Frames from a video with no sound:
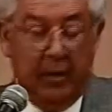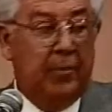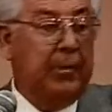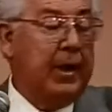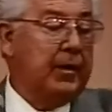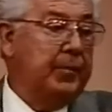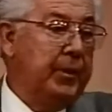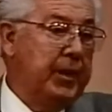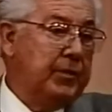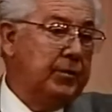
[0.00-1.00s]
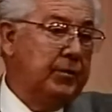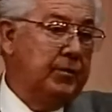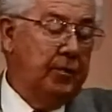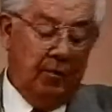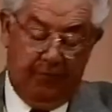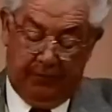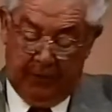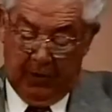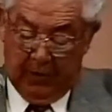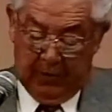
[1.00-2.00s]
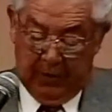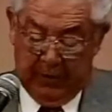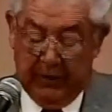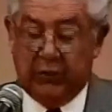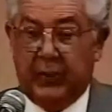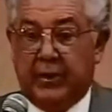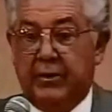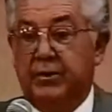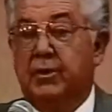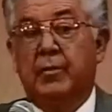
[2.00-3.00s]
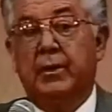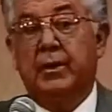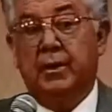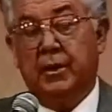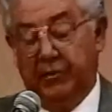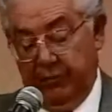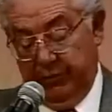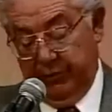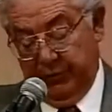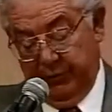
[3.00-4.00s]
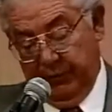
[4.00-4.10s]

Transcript: By comparison, Florida inspectors number in the hundreds